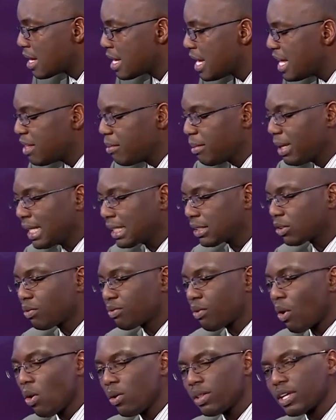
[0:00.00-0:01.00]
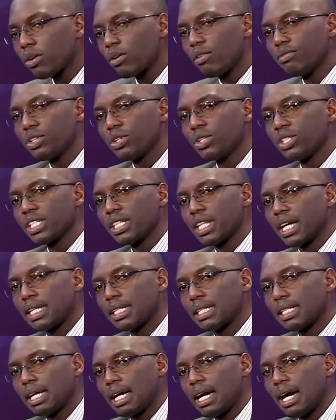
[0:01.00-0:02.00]
in the midst of all the confusion
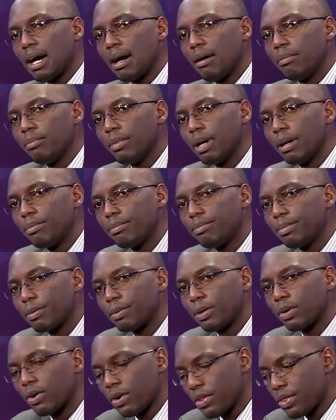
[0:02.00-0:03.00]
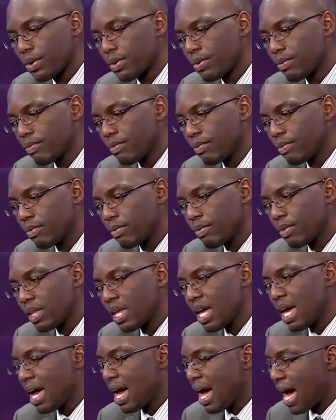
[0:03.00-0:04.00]
that people go through,
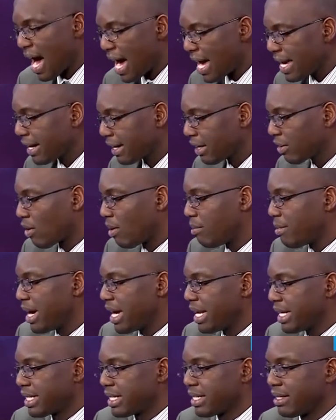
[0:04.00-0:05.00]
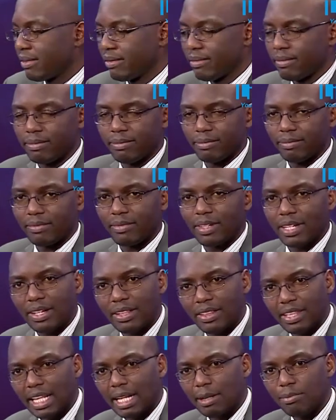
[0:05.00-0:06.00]
I recommend
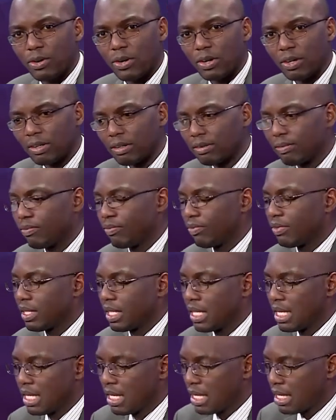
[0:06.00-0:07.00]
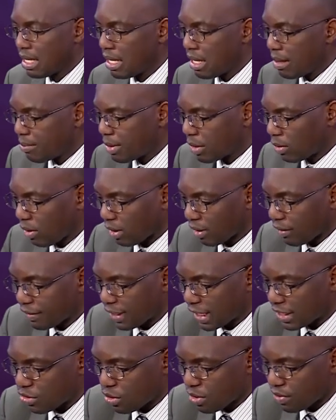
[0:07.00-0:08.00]
this book because of
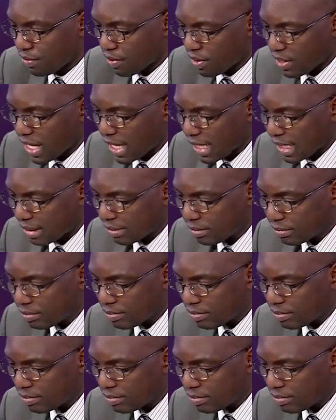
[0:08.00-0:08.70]
its truthfulness.